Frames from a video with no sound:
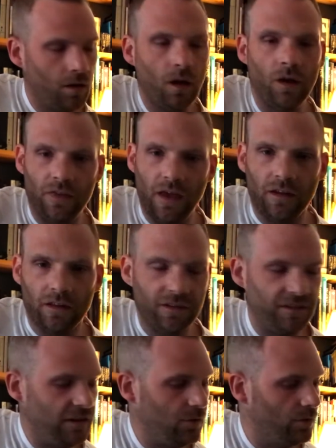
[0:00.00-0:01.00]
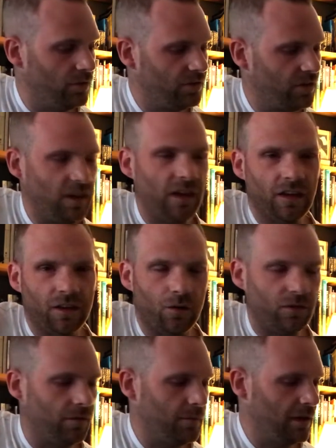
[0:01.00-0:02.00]
at the end of the sequence, and it
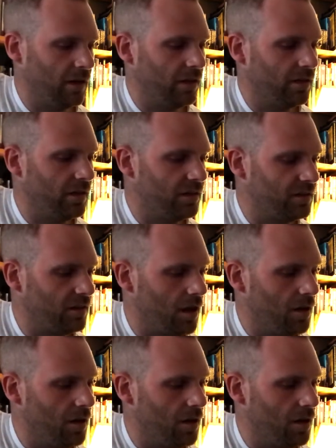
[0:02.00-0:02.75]
goes something like this.